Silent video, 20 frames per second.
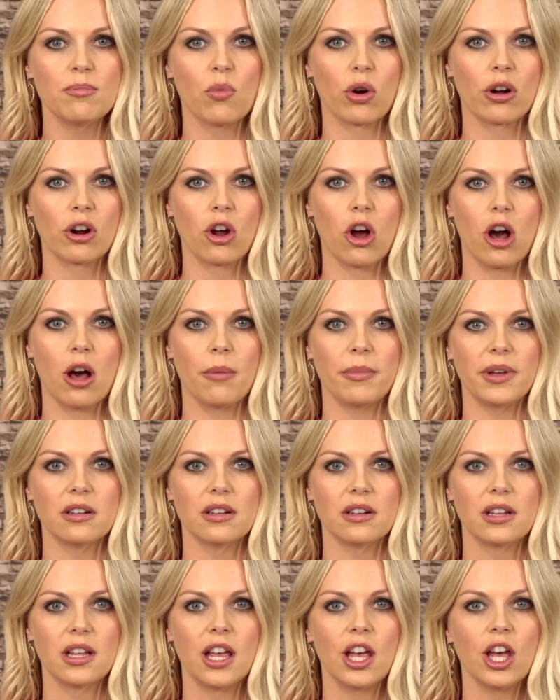more
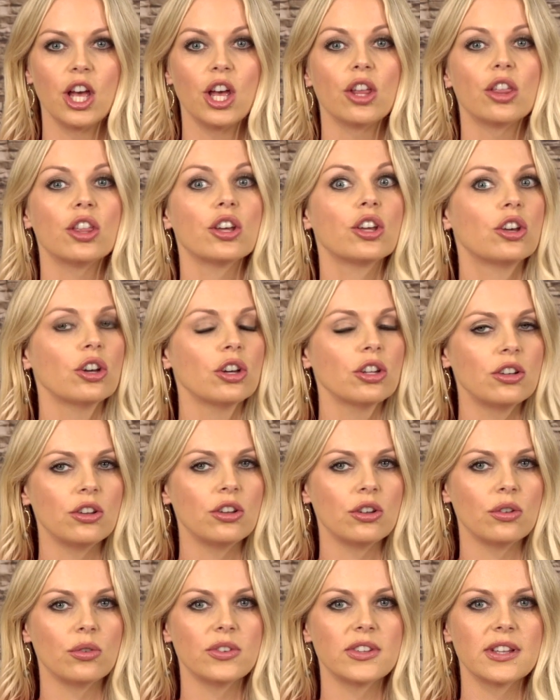common. The good
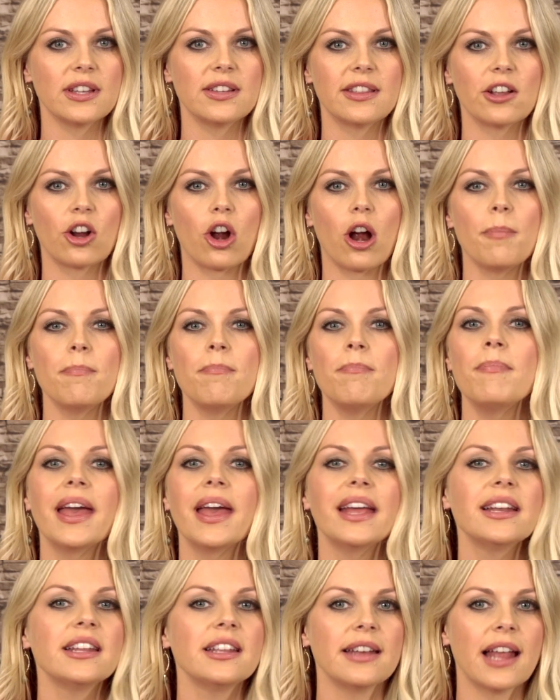news is there are
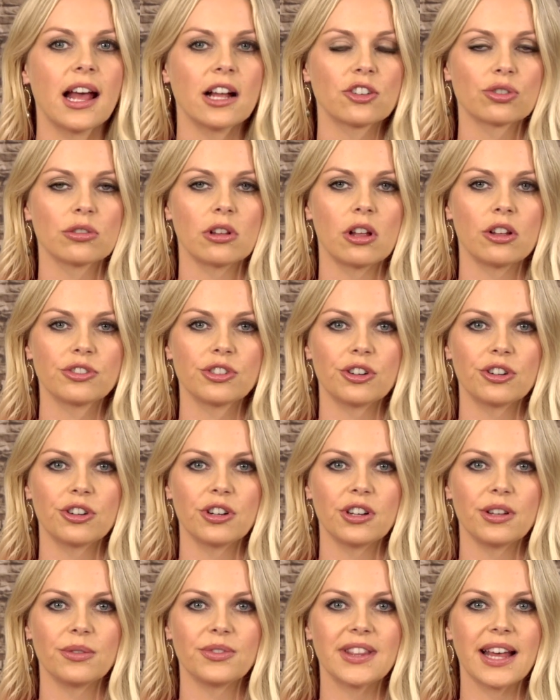many natural
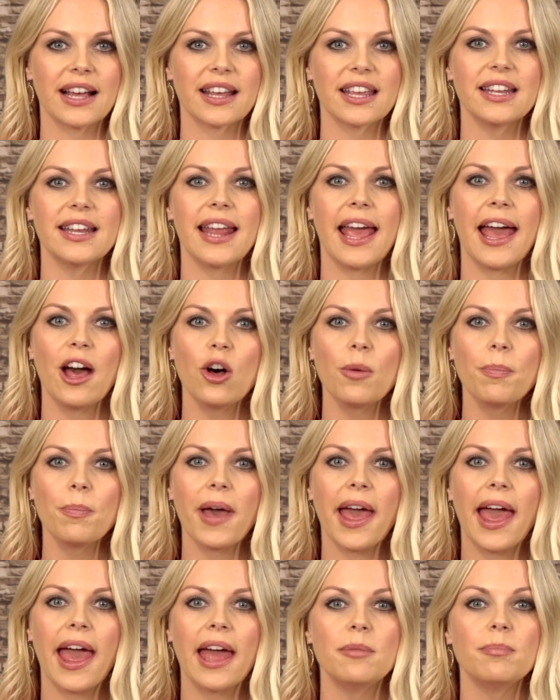alternatives that can
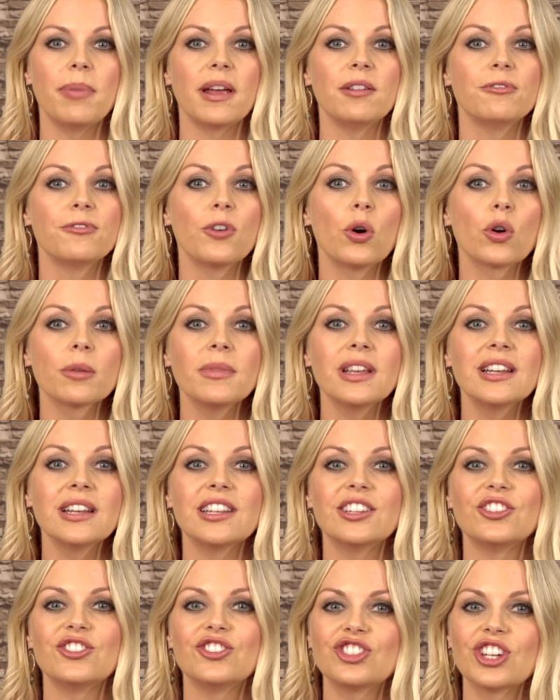help, and
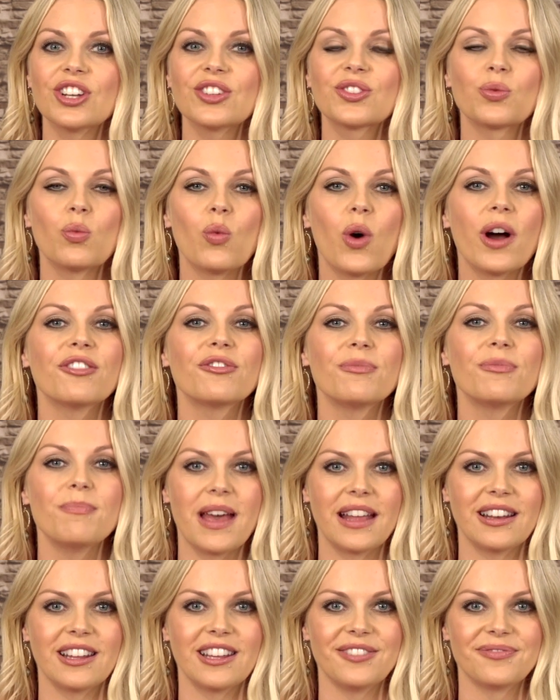Benfotiamine is just one of
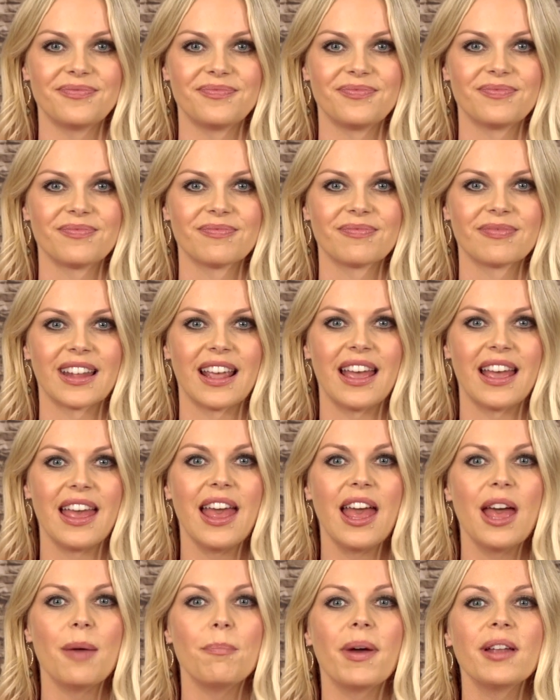many.
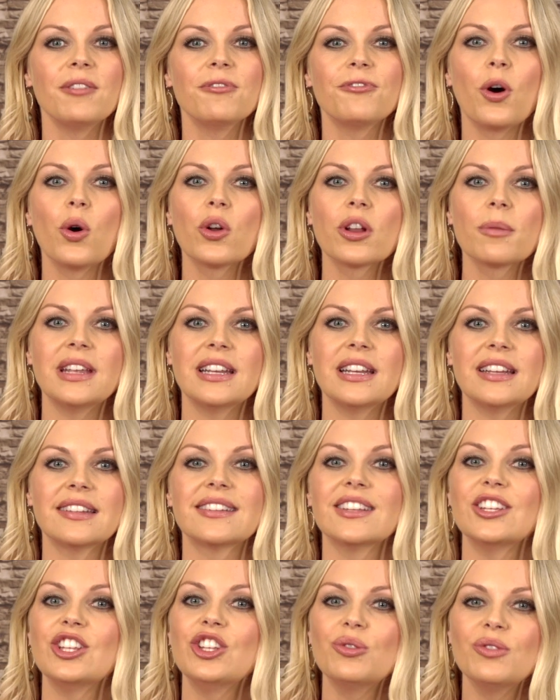Benfotiamine
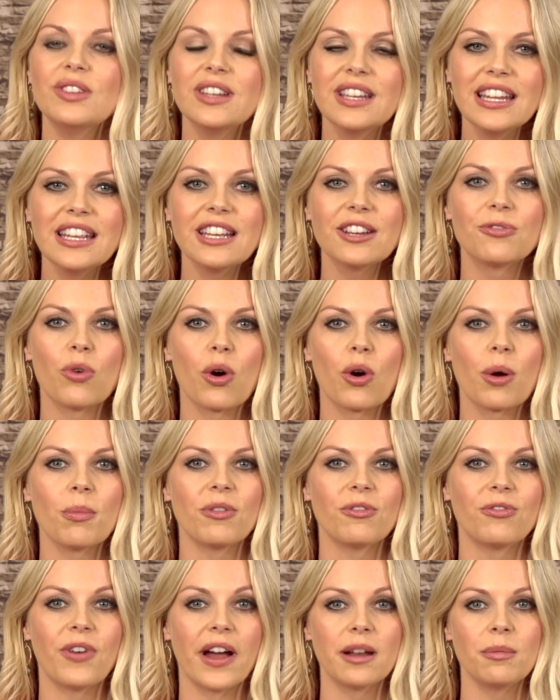is a unique form
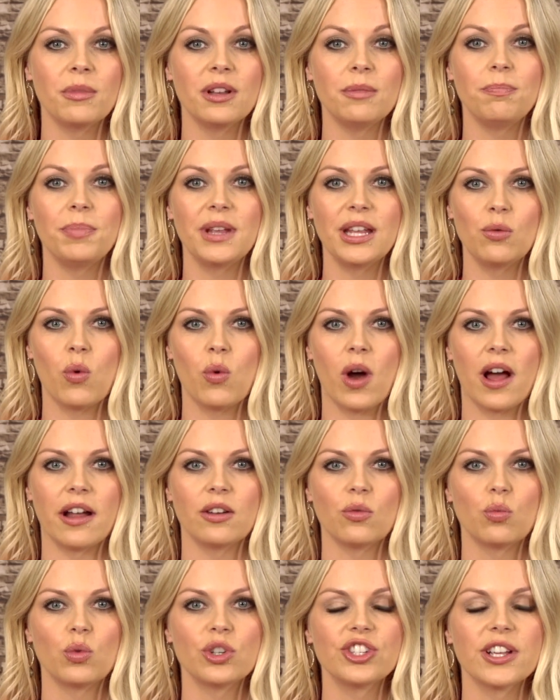of vitamin
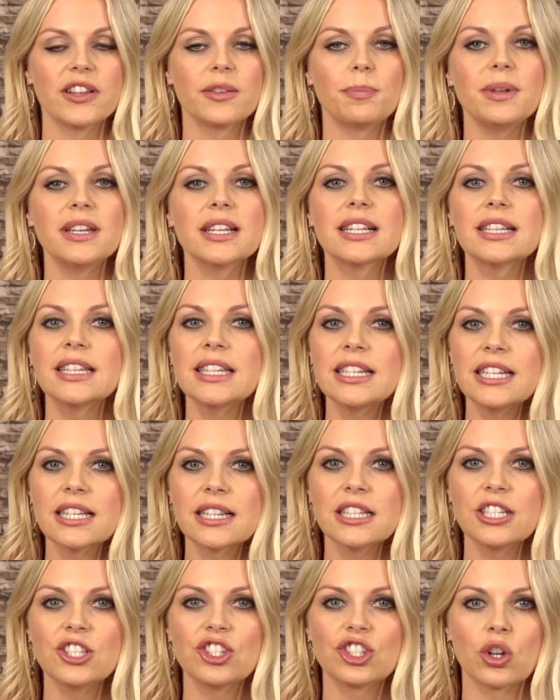B1, which has been
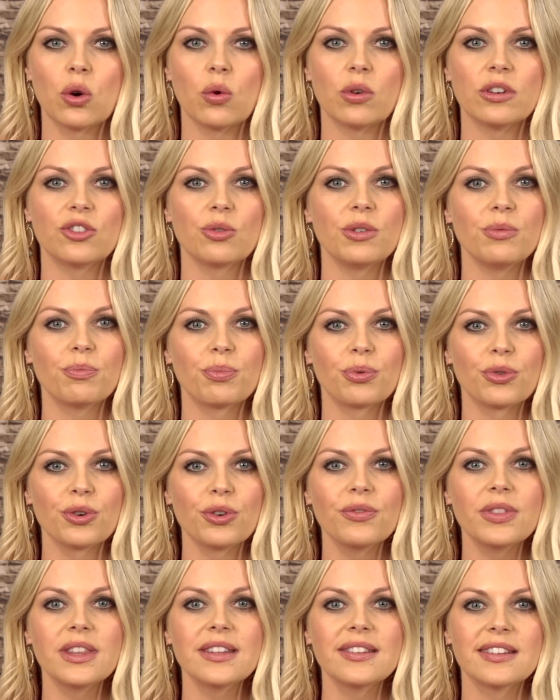clinically shown to
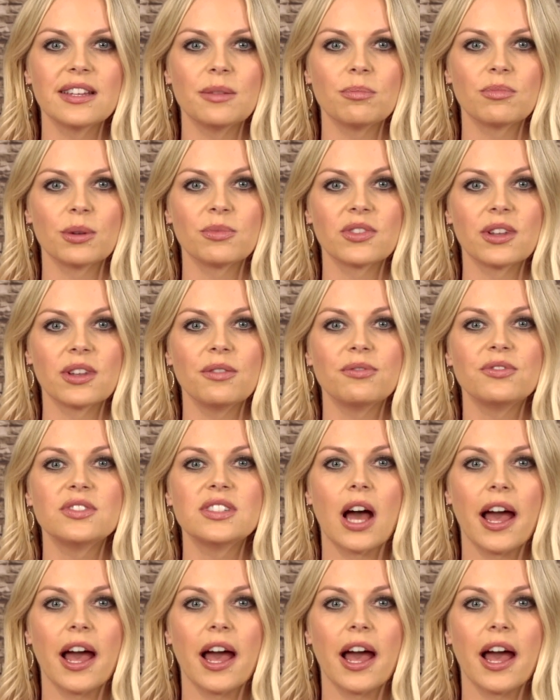improve the symptoms of